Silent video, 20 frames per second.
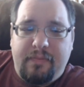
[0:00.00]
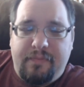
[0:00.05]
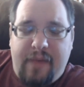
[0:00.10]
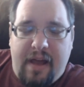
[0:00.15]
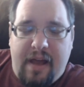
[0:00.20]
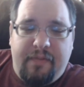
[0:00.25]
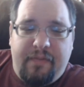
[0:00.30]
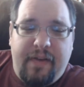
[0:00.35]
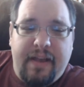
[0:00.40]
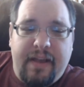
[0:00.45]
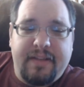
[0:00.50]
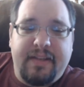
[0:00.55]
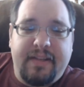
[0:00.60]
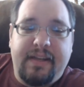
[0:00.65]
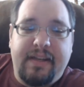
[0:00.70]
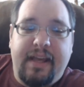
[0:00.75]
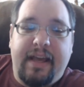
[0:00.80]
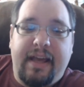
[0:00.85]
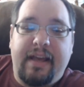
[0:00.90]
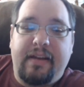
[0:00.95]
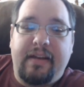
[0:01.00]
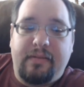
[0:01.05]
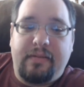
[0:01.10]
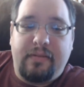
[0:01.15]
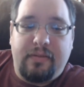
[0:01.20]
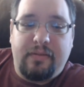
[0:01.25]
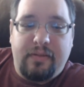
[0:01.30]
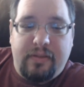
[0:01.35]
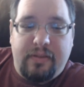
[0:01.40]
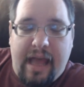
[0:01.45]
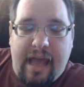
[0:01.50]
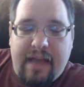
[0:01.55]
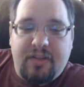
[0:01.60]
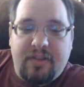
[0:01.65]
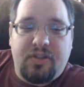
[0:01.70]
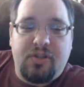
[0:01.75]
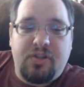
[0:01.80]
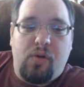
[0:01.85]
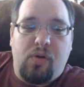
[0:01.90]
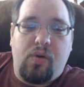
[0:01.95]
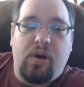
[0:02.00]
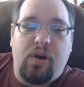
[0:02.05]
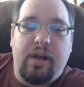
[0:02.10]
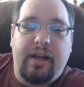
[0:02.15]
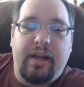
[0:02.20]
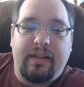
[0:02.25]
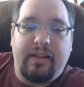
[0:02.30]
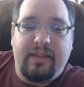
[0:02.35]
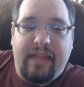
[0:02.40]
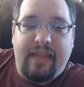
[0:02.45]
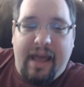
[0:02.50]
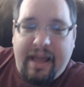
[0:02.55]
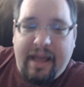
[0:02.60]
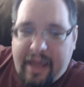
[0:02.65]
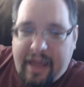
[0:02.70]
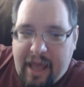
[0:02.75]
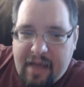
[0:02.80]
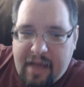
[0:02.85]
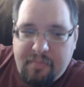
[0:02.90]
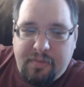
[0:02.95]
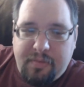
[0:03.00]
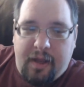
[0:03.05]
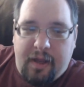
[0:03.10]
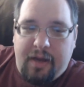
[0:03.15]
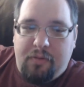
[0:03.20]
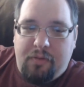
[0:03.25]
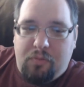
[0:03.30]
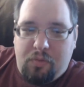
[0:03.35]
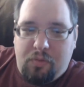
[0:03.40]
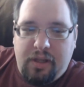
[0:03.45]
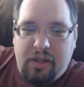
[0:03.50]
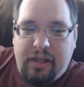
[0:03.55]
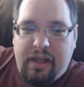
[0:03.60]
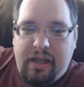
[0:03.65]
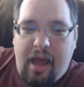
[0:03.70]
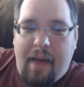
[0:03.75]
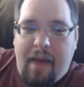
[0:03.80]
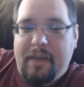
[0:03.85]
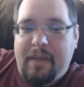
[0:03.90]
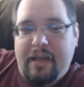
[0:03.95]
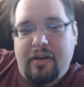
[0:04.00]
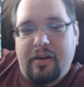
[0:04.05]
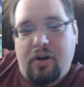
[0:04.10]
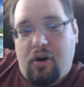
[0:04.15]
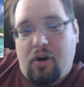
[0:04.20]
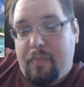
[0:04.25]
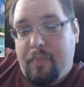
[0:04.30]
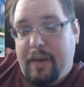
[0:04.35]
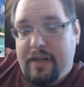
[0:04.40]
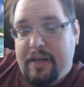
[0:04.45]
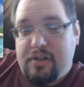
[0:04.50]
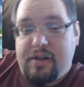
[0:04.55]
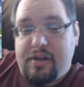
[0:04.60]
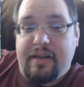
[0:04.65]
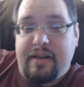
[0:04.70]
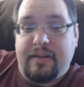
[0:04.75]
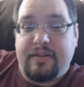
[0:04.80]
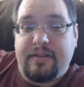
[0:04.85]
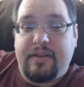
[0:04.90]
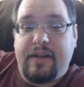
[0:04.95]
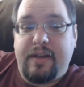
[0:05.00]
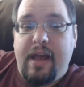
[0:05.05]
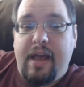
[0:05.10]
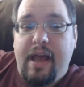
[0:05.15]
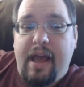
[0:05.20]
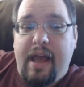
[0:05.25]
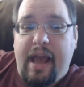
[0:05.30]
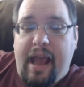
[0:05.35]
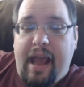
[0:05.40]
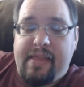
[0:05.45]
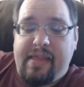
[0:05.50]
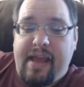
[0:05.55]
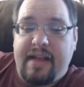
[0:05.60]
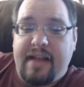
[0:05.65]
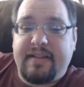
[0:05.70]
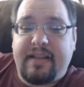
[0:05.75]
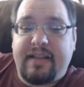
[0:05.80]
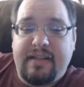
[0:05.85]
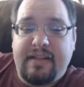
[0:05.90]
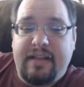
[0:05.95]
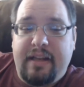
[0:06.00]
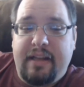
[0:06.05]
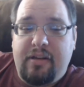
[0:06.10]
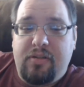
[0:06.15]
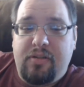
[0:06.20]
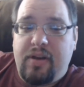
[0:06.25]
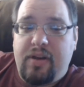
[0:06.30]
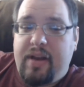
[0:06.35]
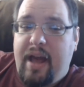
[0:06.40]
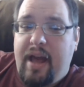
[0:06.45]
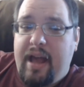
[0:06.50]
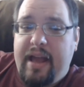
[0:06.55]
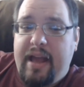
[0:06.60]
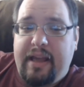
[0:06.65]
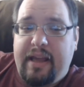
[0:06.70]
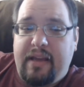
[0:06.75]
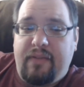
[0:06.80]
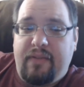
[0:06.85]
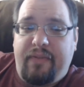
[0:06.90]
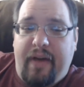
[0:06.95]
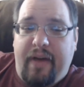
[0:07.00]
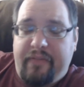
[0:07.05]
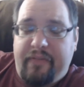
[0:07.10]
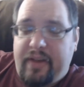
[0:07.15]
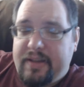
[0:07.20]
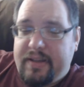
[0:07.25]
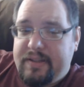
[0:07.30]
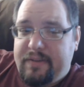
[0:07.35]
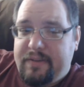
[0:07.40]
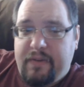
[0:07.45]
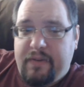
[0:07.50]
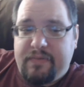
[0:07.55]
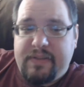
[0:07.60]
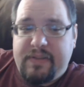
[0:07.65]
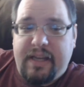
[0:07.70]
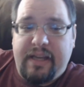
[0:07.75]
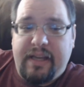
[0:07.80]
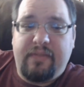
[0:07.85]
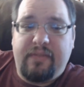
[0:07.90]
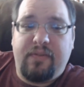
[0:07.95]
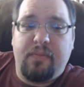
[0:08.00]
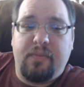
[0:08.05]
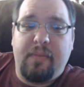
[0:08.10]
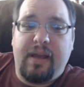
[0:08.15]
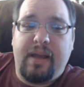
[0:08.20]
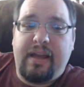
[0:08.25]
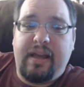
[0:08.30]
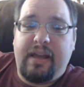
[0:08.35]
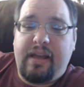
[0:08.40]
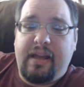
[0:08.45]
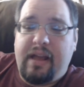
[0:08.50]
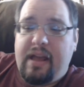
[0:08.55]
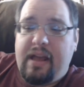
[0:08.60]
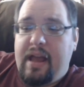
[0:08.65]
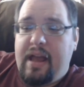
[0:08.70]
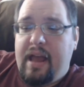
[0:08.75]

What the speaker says: Final Fantasy X, that story, that gameplay really got me into RPGs, and that's continued today in Final Fantasy 15 for me,